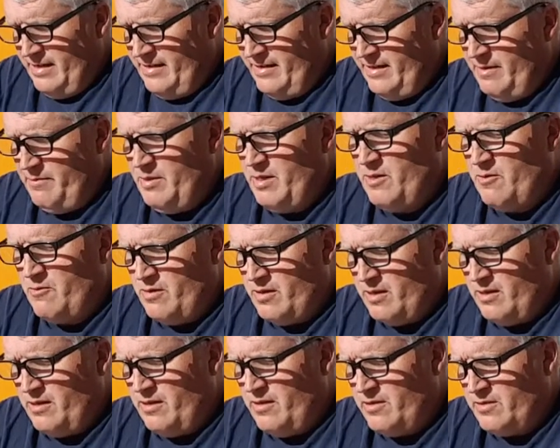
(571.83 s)
they've been
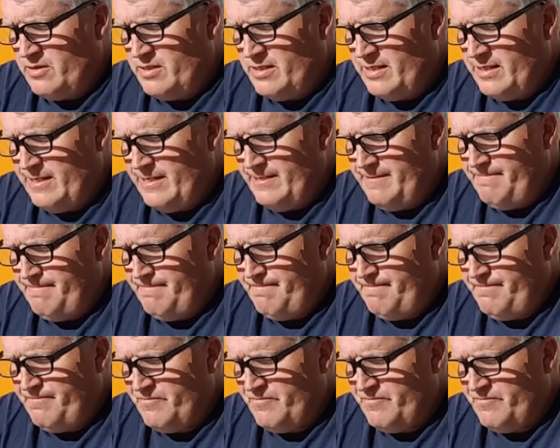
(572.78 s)
around a long time,